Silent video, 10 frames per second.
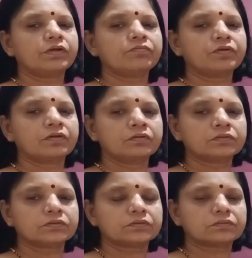
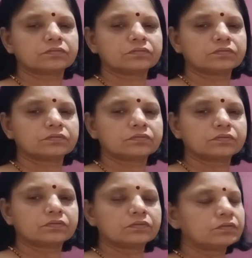figures.
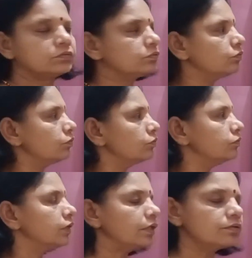
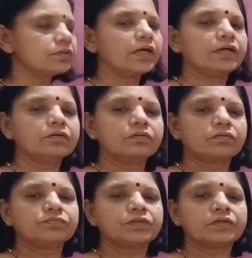So that is the end
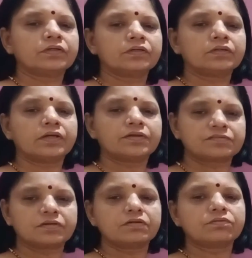of the
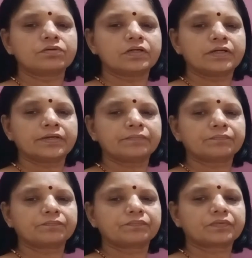lesson today.
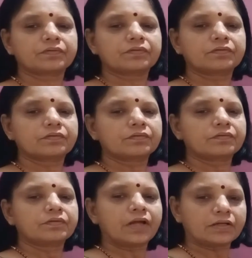
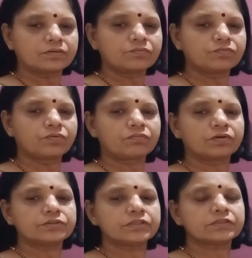Thank you for
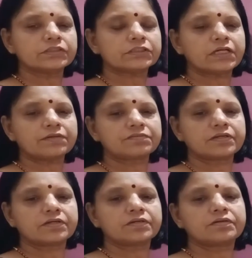watching this
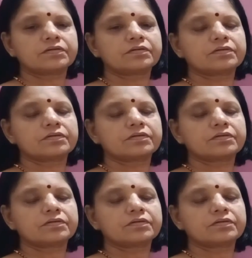lesson.